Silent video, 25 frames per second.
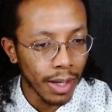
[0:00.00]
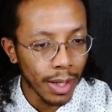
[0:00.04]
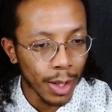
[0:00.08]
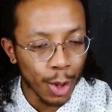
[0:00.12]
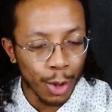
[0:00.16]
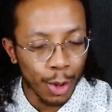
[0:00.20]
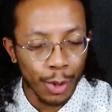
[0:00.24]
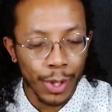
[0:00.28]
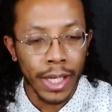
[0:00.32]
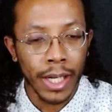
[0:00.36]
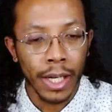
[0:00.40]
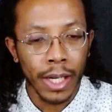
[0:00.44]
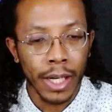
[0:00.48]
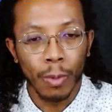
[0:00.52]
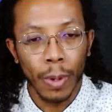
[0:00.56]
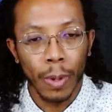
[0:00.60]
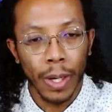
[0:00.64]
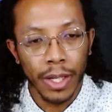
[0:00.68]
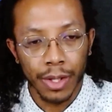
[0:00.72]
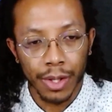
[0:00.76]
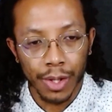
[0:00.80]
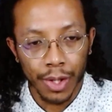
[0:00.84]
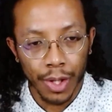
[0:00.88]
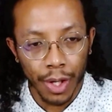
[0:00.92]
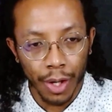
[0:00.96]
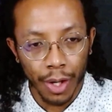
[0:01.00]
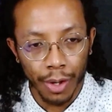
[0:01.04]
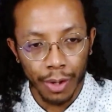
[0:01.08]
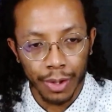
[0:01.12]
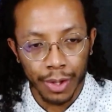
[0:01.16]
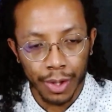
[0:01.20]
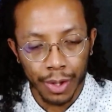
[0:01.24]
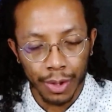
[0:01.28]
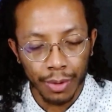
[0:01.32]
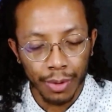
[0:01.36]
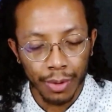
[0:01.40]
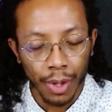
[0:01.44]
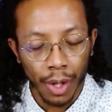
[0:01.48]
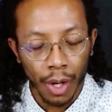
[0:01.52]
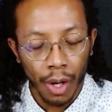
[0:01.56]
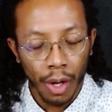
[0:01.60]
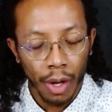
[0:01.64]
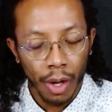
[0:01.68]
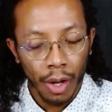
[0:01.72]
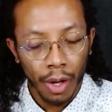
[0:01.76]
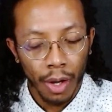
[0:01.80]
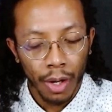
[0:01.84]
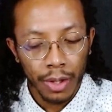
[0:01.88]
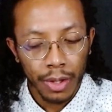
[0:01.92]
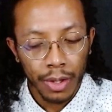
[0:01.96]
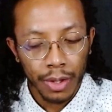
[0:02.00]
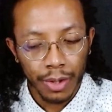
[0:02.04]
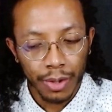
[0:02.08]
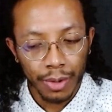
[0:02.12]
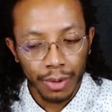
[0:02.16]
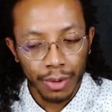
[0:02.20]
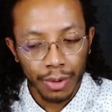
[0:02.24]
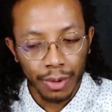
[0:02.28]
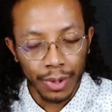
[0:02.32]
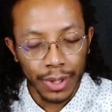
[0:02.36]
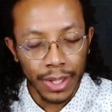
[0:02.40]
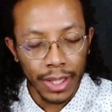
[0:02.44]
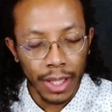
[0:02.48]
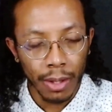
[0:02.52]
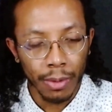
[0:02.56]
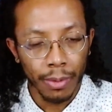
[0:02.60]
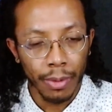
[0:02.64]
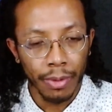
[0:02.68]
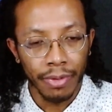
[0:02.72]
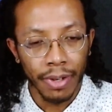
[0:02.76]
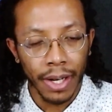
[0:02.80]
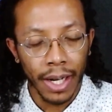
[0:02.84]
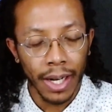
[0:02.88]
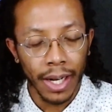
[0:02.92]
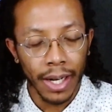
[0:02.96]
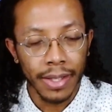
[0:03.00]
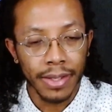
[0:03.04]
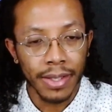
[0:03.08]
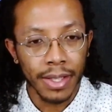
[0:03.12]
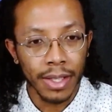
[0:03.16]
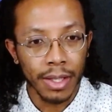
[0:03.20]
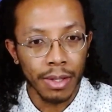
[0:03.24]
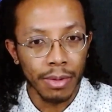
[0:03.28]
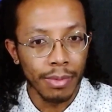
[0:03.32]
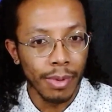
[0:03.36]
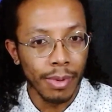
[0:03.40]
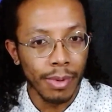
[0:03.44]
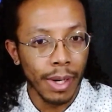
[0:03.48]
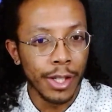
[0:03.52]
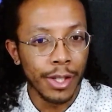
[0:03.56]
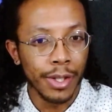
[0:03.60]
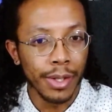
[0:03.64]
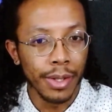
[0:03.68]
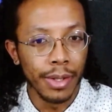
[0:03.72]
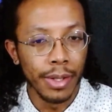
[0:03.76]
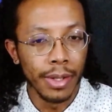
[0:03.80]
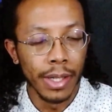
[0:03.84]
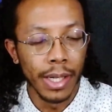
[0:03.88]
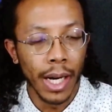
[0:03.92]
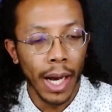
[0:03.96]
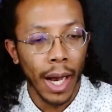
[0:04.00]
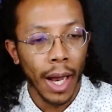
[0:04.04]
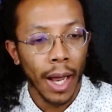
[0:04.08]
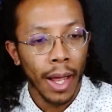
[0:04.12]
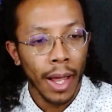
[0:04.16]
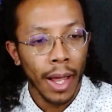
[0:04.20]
tricky way to go to deal with Violet's situation.